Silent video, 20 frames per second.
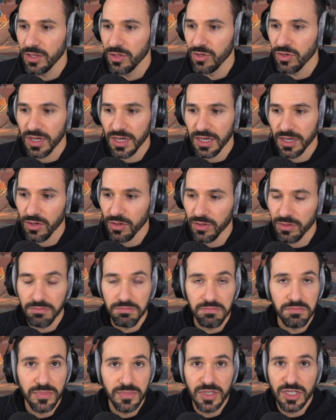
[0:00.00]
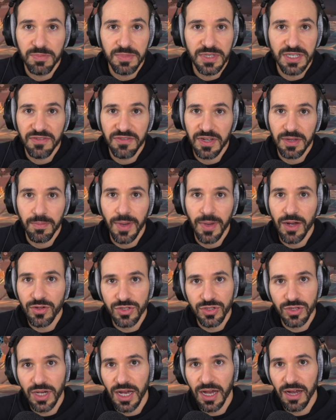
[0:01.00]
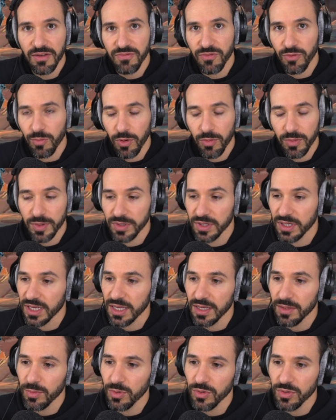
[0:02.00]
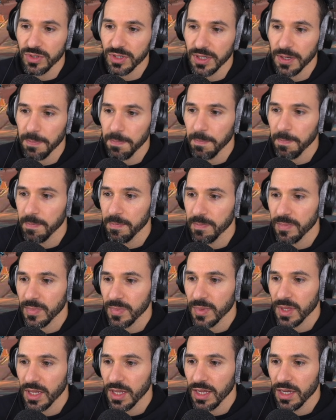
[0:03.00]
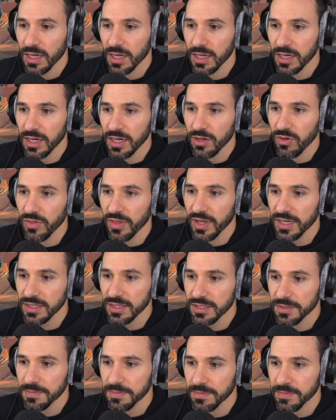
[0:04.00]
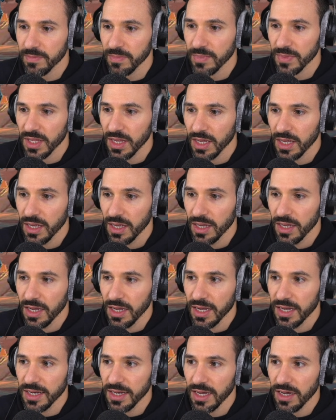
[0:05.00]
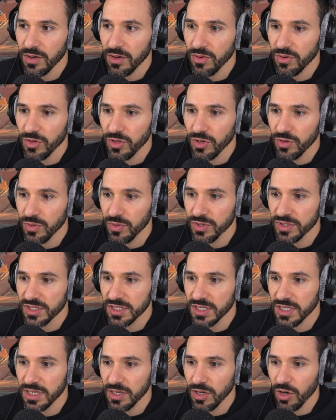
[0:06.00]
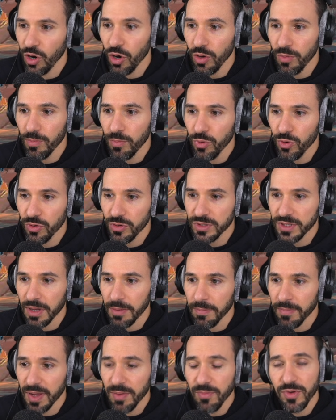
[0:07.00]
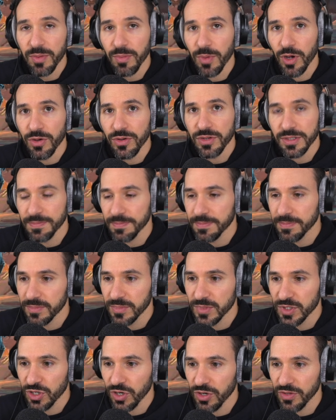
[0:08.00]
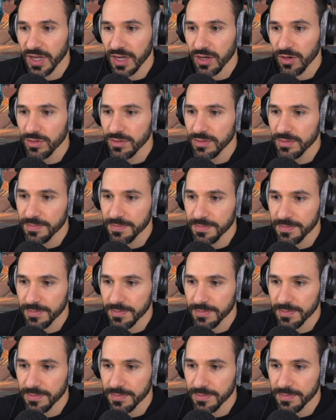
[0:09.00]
you click on the specific mouse you have, or probably the keyboard, click on that, and now you will see onboard memory mode. Turn that on.